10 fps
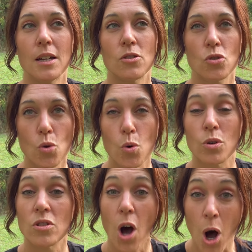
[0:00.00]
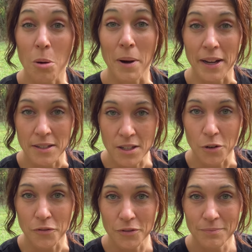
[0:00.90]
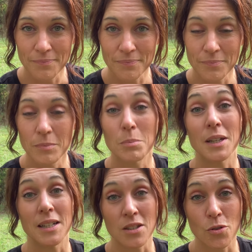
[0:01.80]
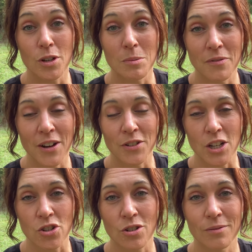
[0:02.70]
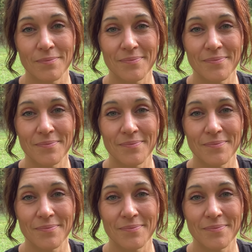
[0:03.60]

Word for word: scores all by itself, but it is going to be foundational.